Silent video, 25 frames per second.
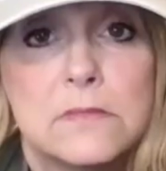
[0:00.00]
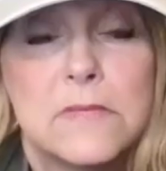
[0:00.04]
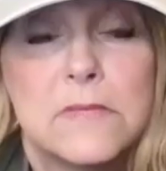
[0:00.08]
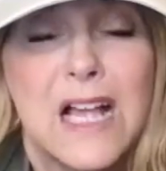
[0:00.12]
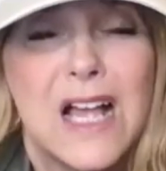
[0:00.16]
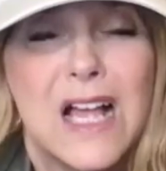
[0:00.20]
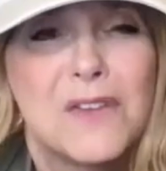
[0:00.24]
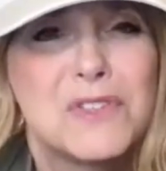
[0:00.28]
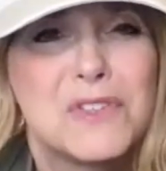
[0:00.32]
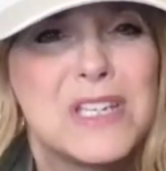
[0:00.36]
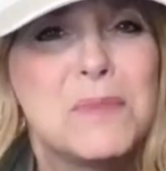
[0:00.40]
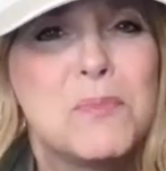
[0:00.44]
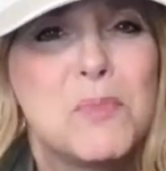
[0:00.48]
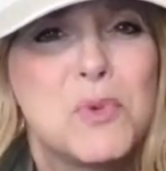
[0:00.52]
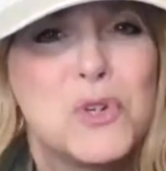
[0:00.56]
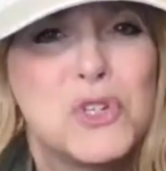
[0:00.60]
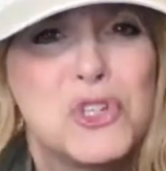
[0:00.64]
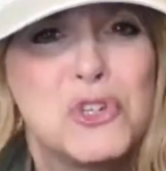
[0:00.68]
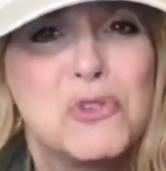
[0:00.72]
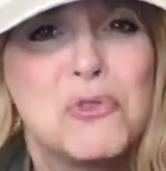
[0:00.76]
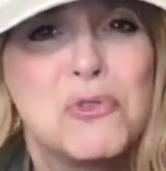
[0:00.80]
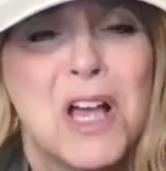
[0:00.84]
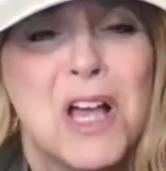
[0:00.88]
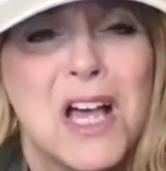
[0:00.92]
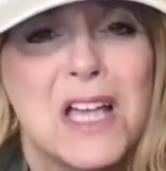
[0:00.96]
how deep would
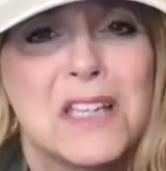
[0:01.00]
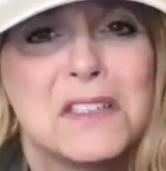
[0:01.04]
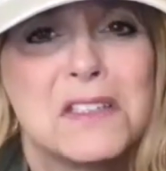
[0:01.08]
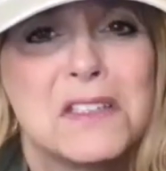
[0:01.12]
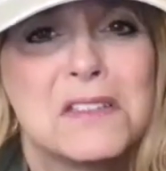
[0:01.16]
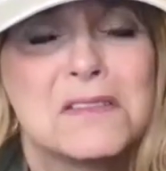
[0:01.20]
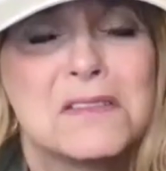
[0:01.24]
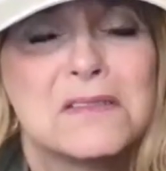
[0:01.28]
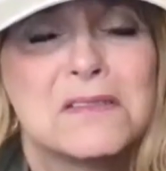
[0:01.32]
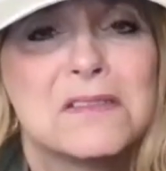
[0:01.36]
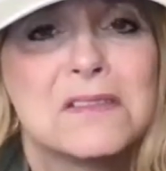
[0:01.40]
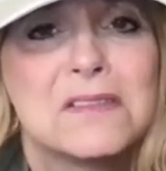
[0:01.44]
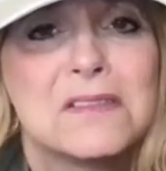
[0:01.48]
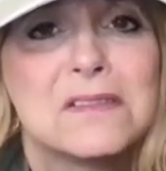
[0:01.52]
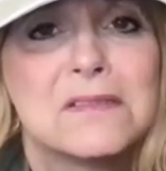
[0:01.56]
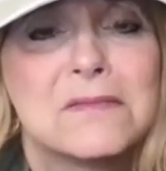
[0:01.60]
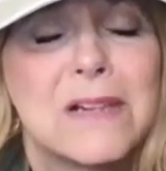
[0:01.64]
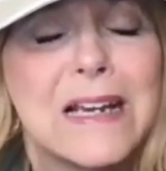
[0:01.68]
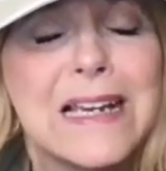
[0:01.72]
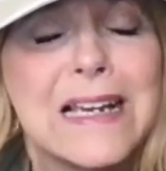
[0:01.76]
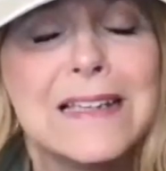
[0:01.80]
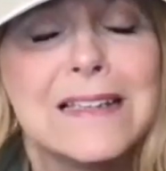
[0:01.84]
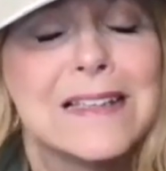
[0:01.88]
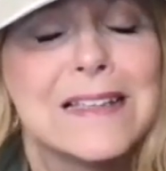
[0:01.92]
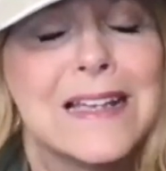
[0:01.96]
you cut?
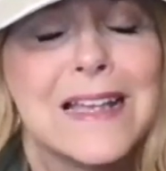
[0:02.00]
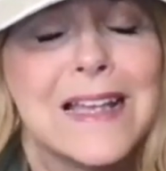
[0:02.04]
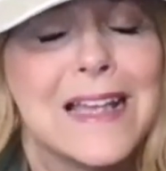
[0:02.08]
Right?